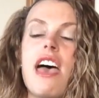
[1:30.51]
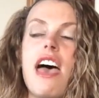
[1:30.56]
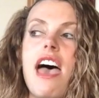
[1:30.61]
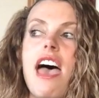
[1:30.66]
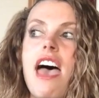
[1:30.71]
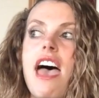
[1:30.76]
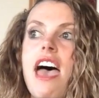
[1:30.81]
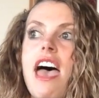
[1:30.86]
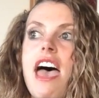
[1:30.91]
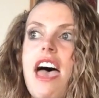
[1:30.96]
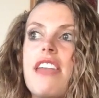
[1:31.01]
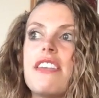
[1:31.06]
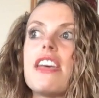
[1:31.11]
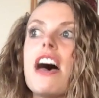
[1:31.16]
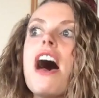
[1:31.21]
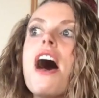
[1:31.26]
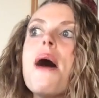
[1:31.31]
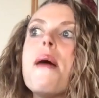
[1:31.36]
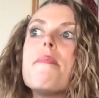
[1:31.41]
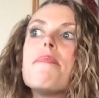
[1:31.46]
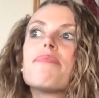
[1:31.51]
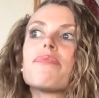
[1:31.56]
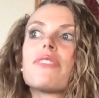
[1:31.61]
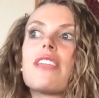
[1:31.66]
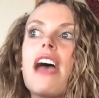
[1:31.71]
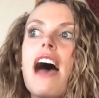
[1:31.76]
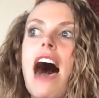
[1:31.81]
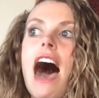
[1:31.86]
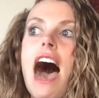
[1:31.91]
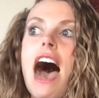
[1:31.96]
And
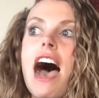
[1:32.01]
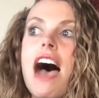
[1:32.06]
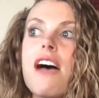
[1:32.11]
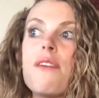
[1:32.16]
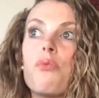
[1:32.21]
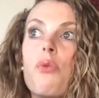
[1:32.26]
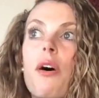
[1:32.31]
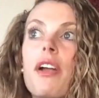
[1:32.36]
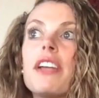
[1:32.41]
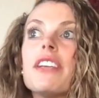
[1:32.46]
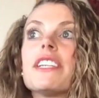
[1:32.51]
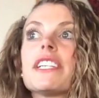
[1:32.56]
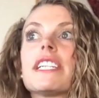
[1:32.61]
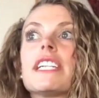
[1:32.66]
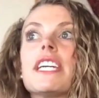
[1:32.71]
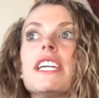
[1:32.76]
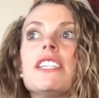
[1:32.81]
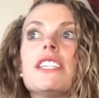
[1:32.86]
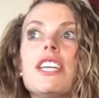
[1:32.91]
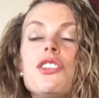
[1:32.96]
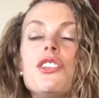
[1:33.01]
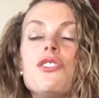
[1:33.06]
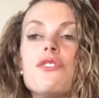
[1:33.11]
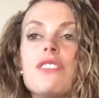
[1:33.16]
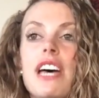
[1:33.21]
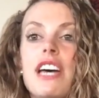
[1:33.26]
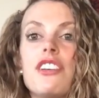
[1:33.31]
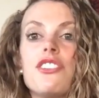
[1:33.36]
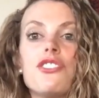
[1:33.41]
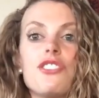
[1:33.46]
I wanted to continue
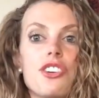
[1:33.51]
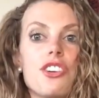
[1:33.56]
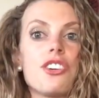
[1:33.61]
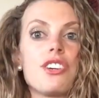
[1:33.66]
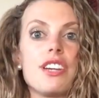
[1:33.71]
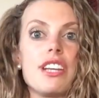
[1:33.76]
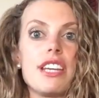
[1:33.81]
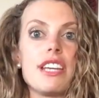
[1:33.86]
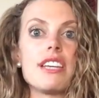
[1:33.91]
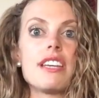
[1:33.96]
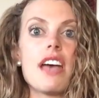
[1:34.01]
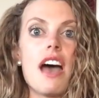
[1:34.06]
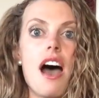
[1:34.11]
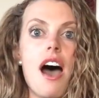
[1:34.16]
that journey,